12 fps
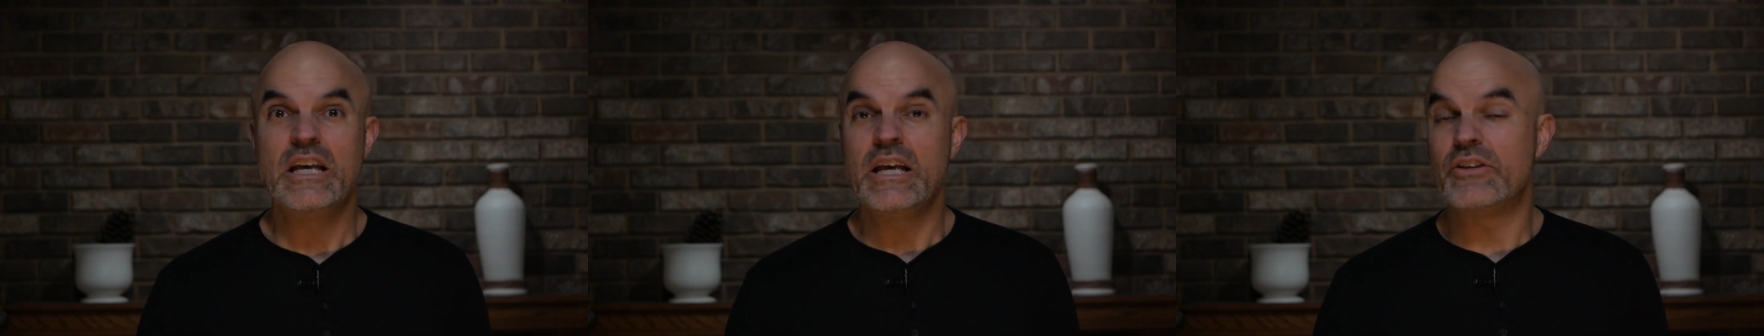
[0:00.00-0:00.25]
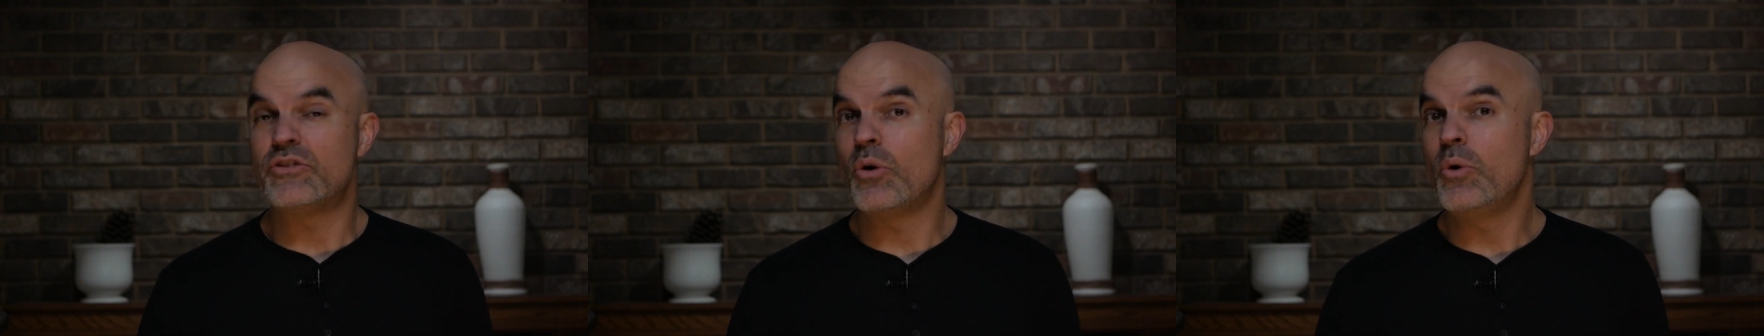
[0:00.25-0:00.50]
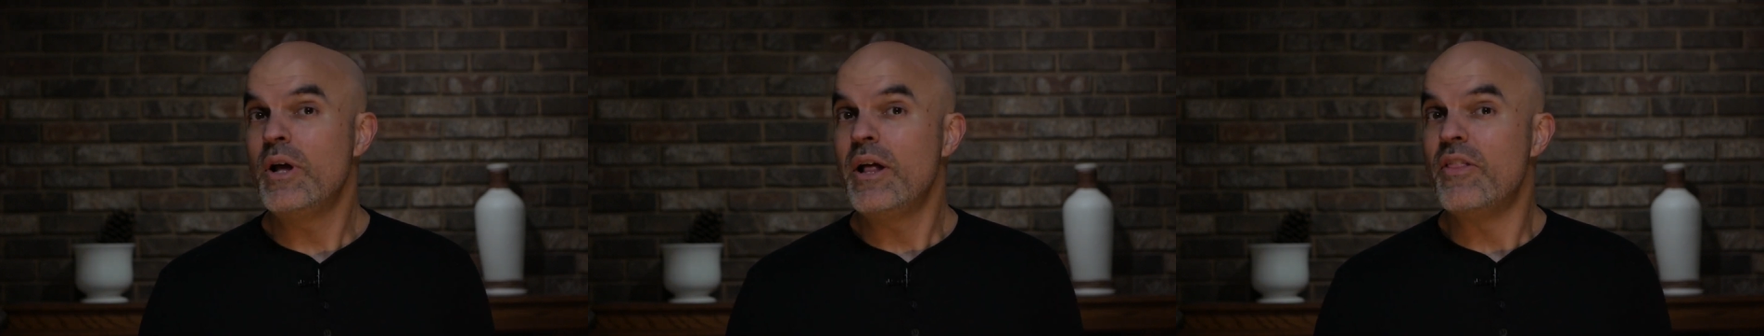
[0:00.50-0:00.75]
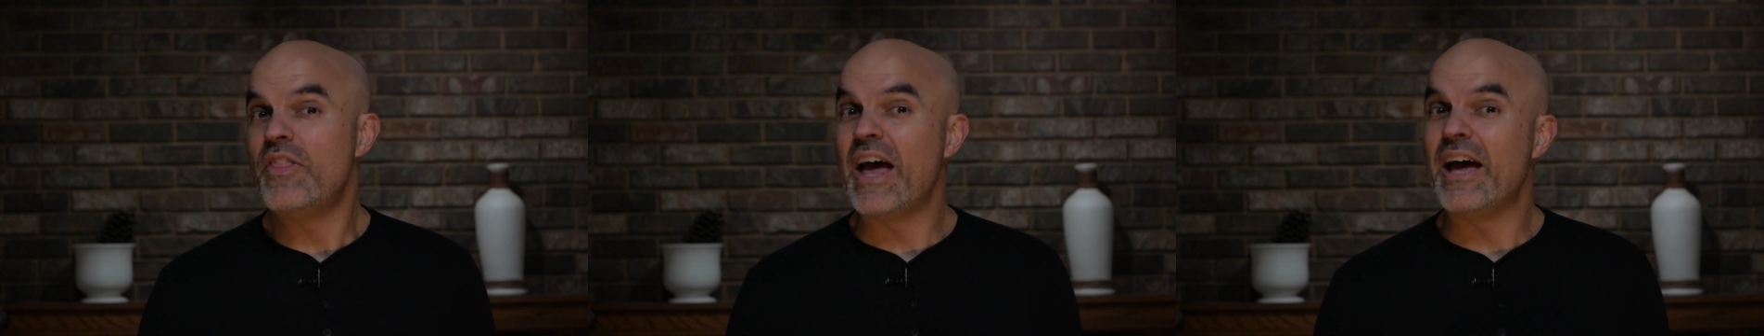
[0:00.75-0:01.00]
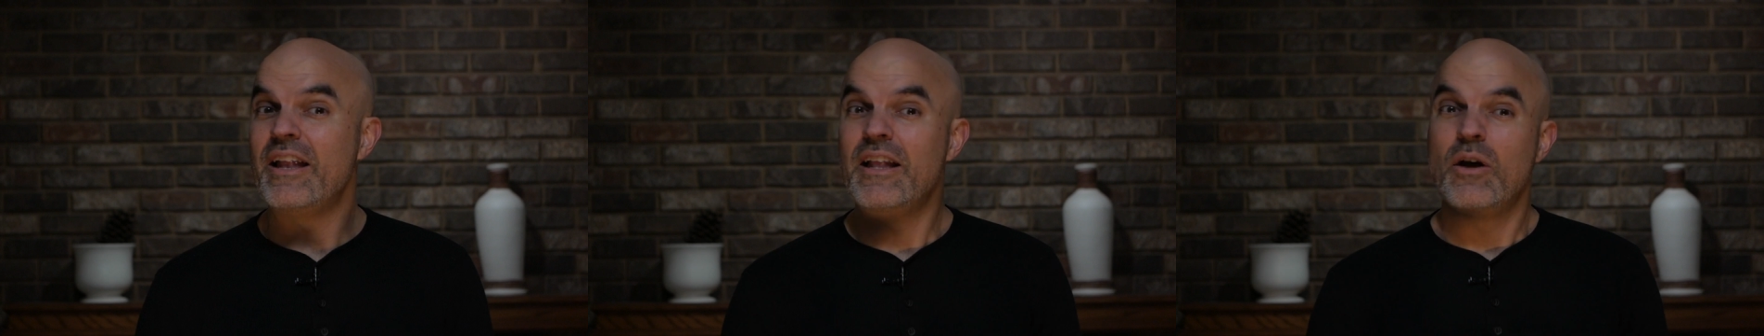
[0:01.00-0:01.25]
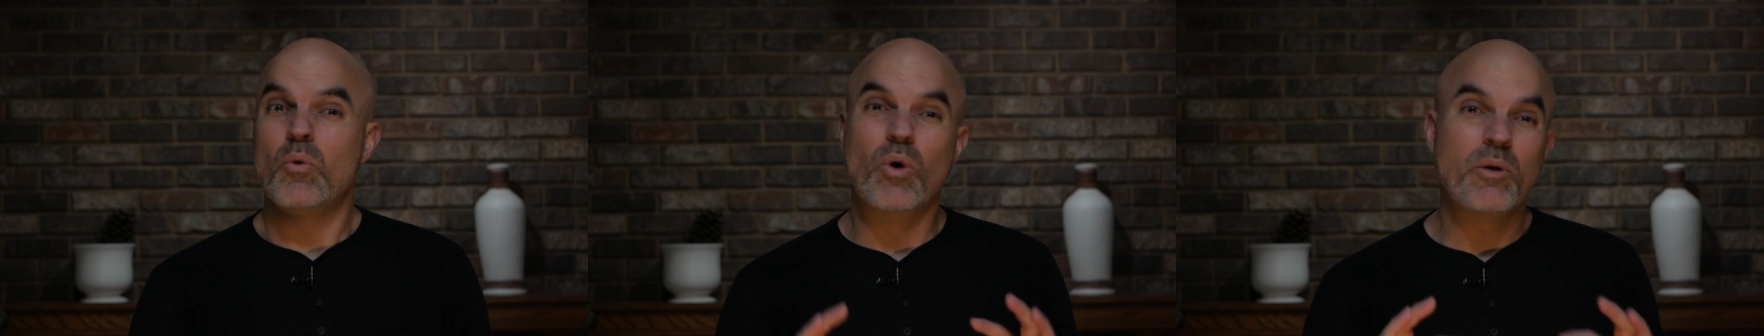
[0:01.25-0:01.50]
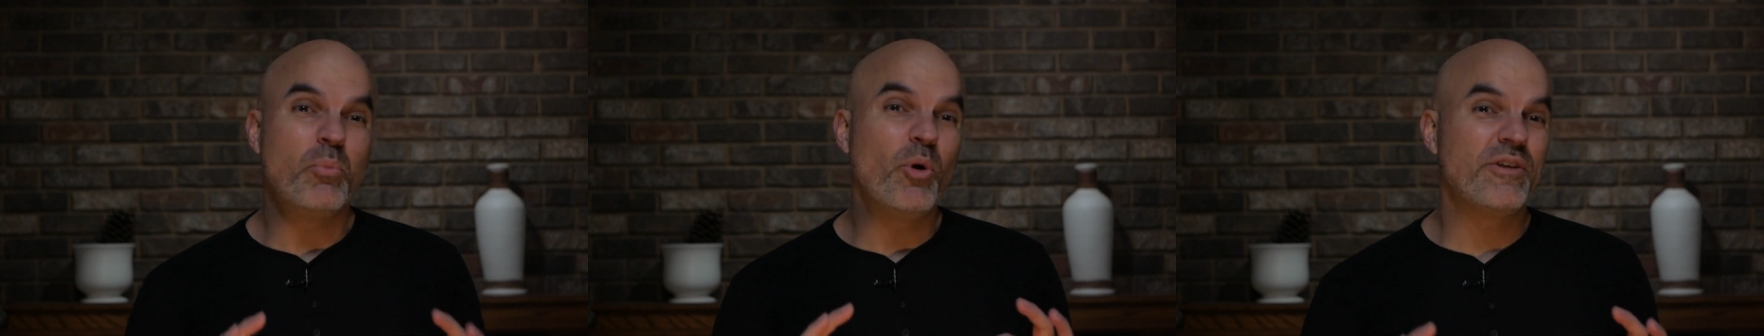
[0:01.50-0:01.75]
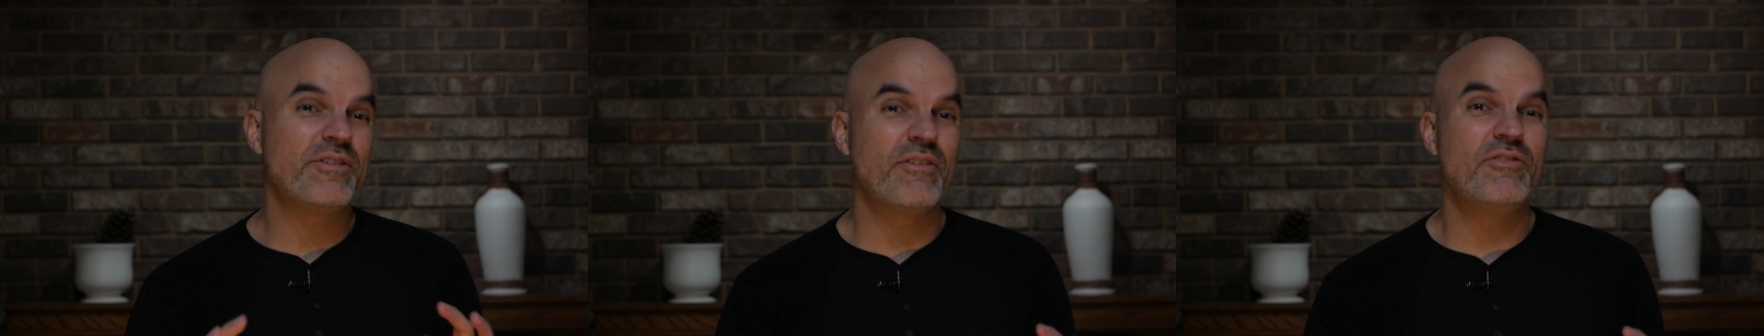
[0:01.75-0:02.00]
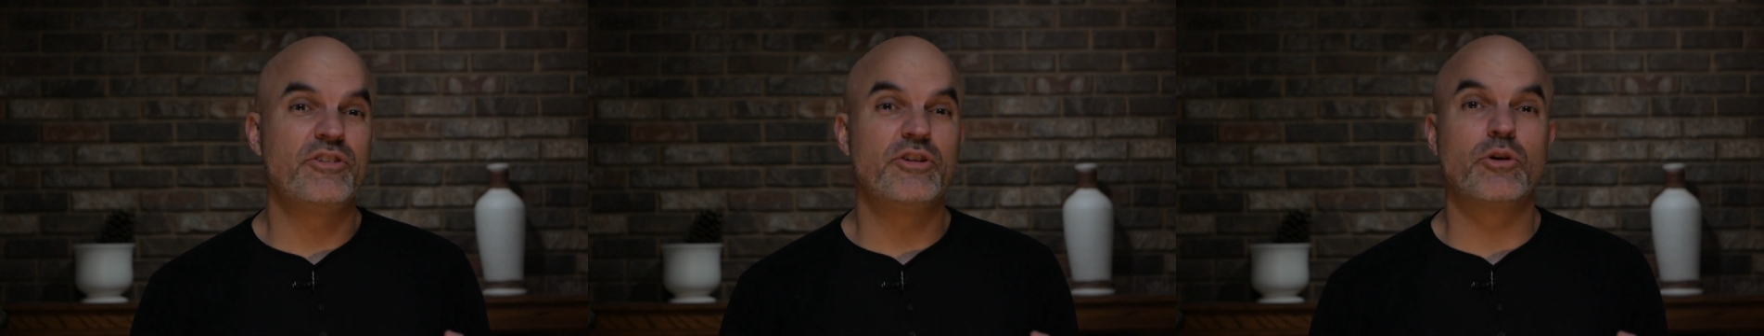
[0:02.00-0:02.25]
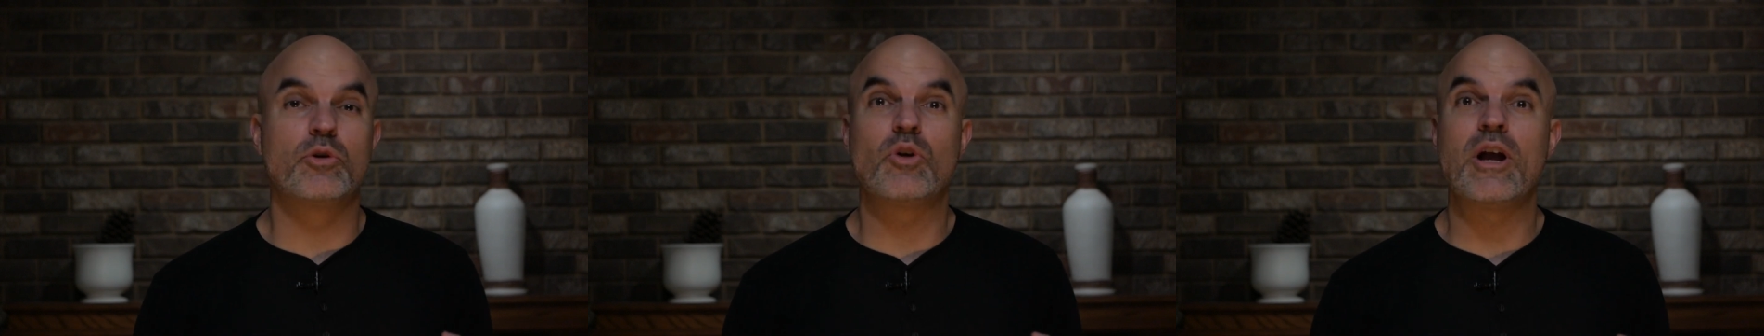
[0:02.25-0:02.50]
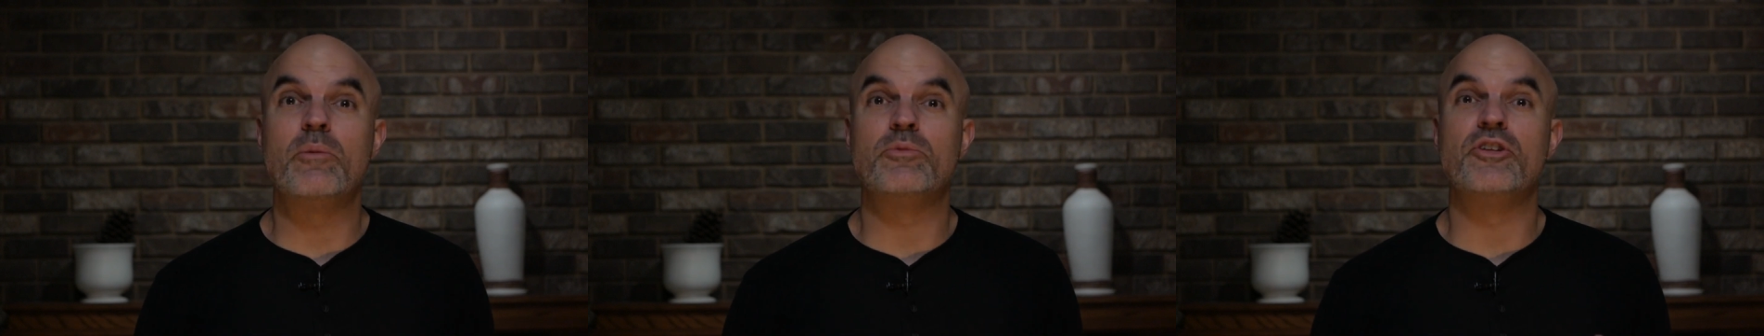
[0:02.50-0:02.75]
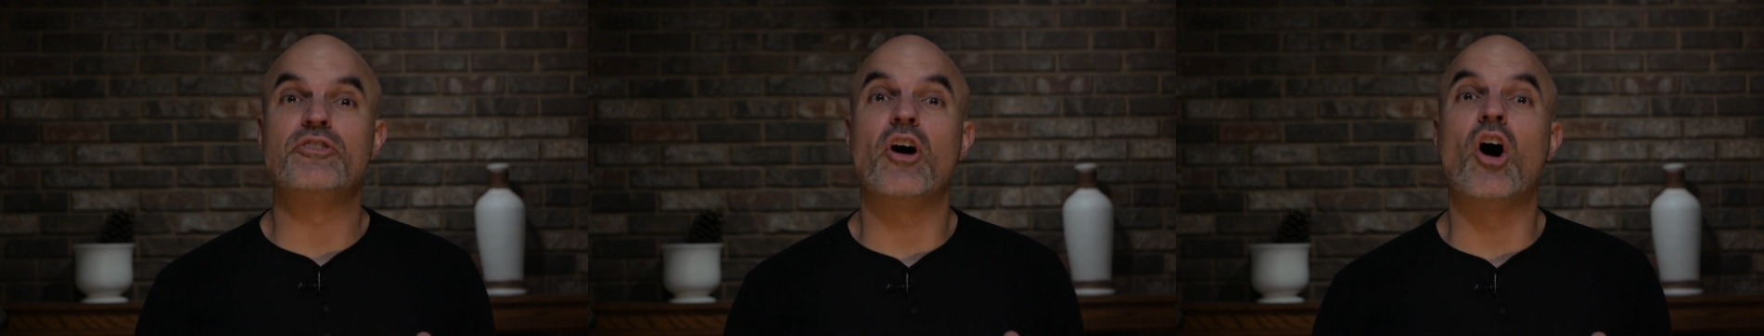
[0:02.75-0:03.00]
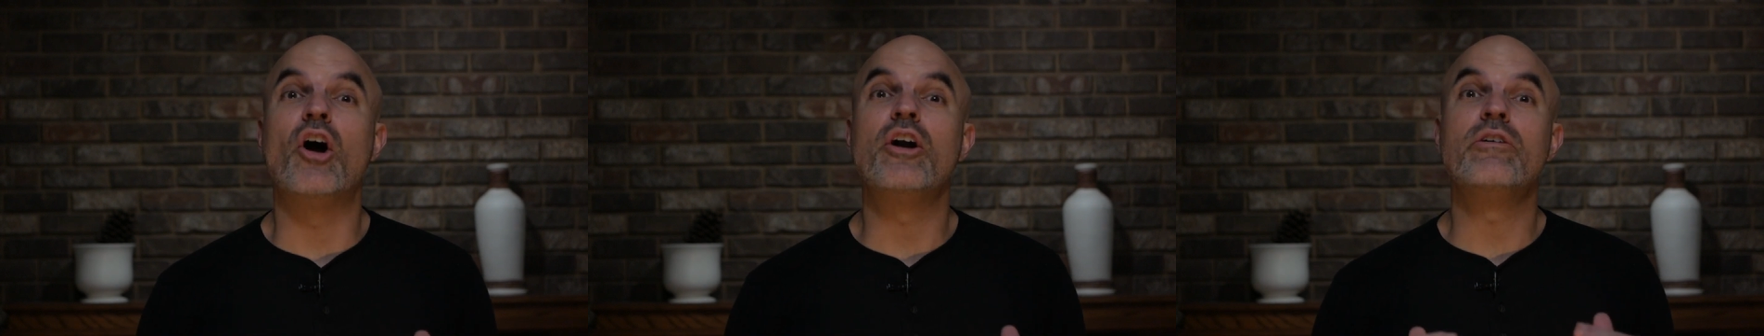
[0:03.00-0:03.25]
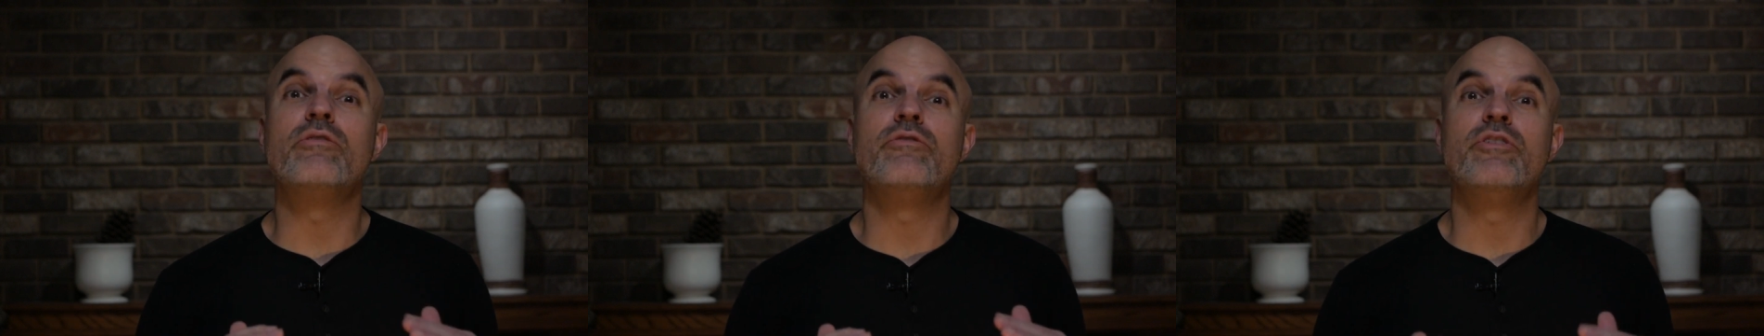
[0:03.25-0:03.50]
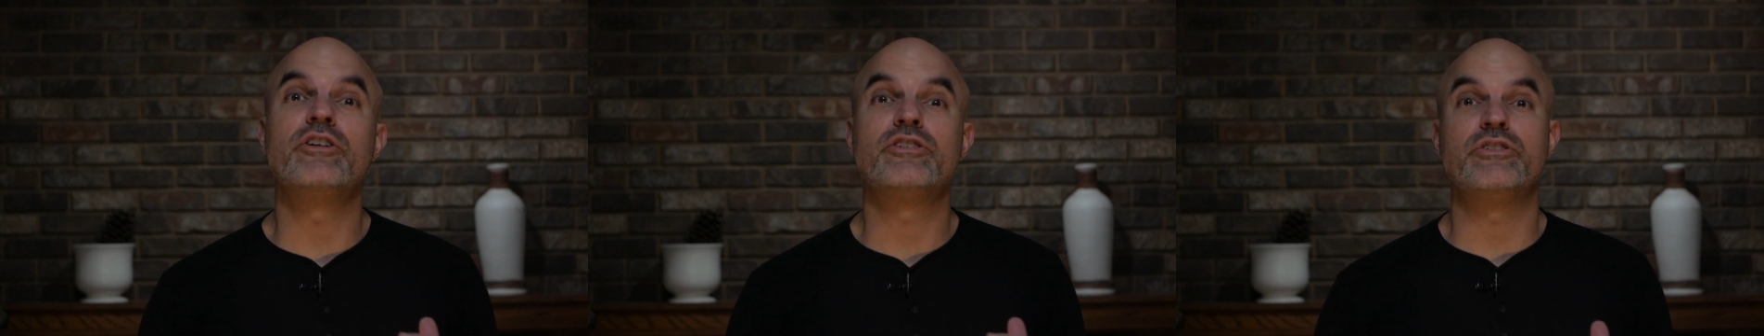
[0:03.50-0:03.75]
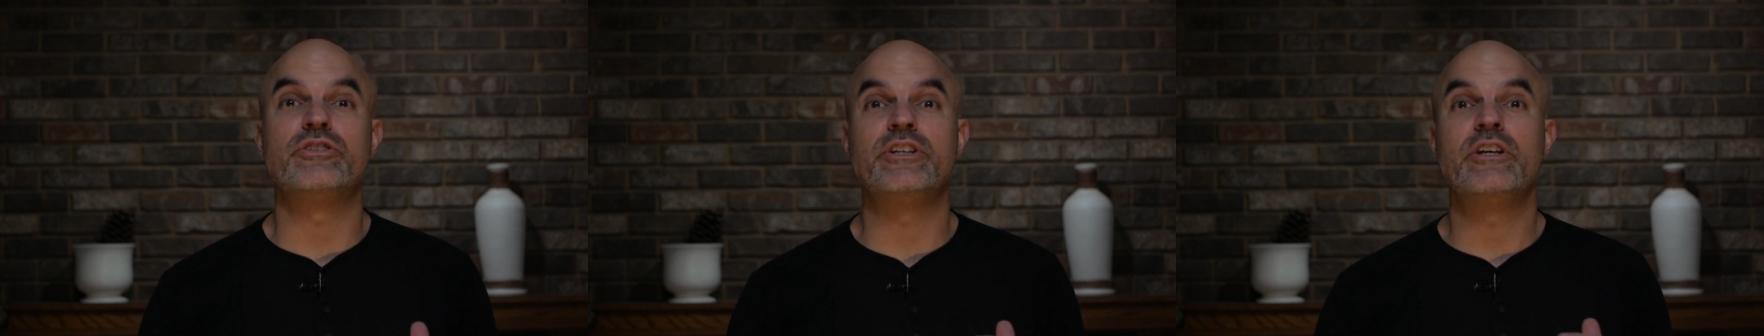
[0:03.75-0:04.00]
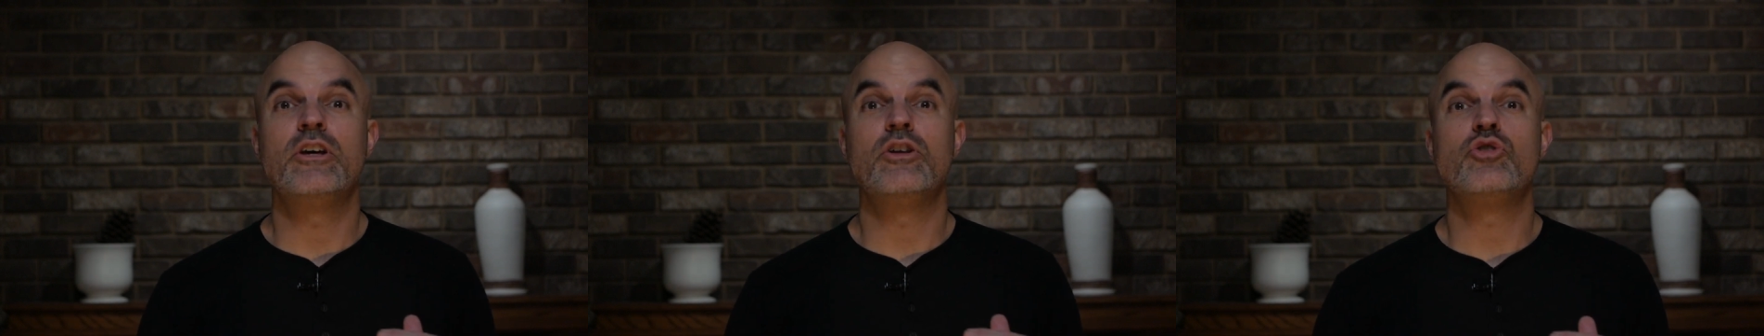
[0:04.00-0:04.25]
So that 1.70 grams is artificially